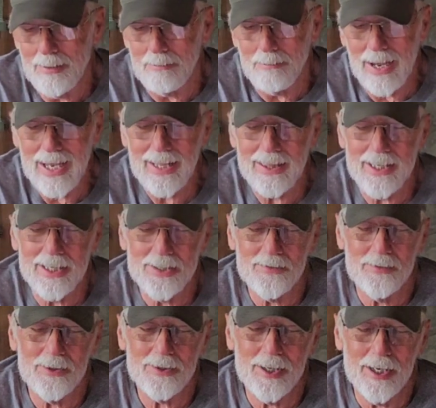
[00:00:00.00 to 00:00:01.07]
make these
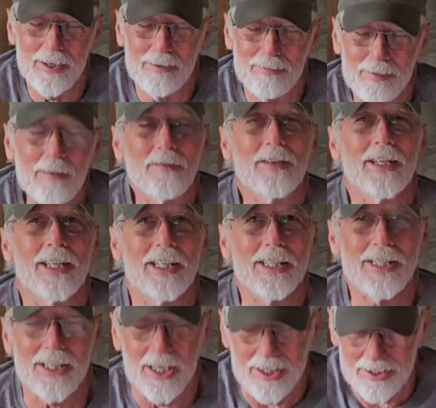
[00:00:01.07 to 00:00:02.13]
for 10 or 15
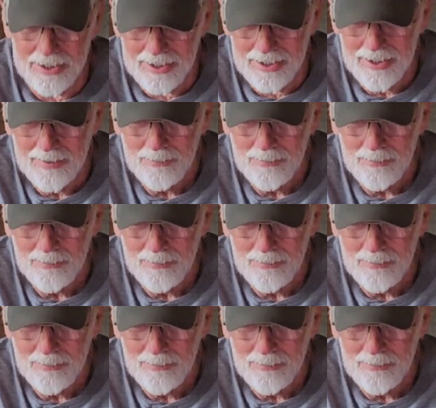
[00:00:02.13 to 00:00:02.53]
cents.